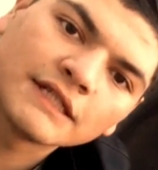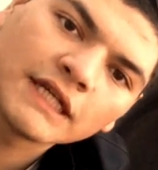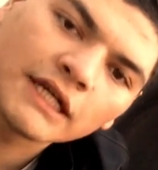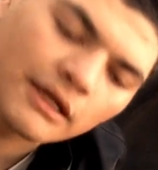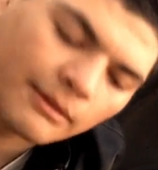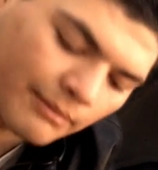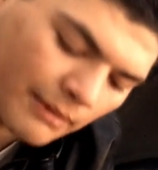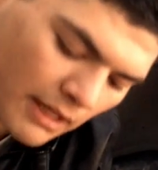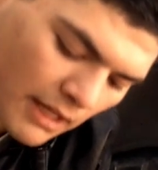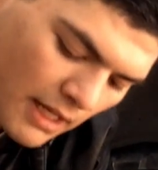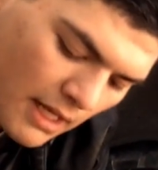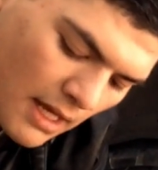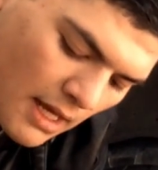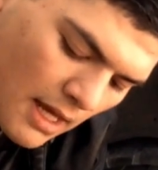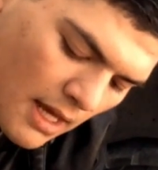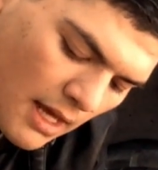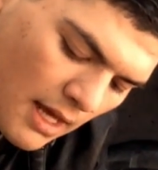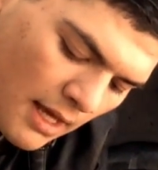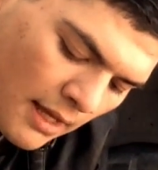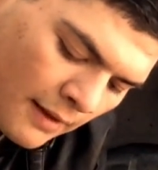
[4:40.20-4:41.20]
a checkup.
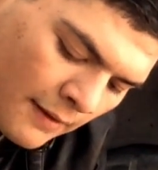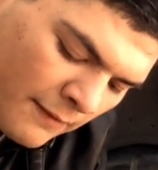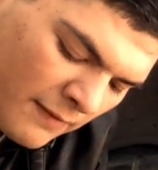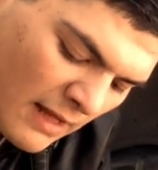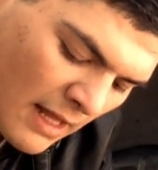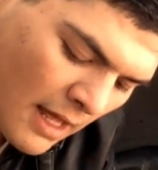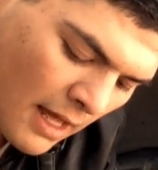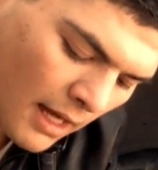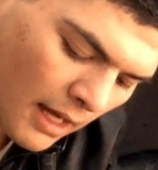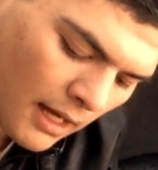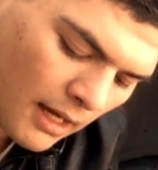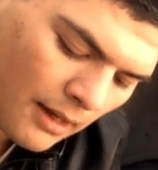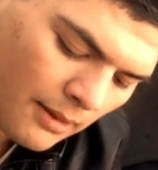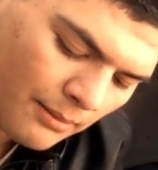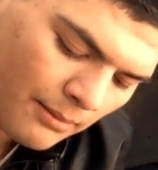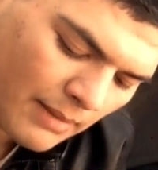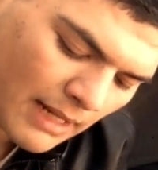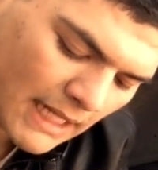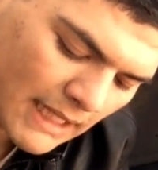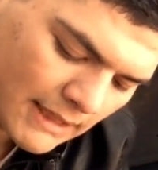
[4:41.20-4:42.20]

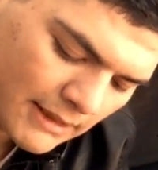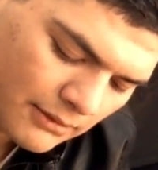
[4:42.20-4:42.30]
By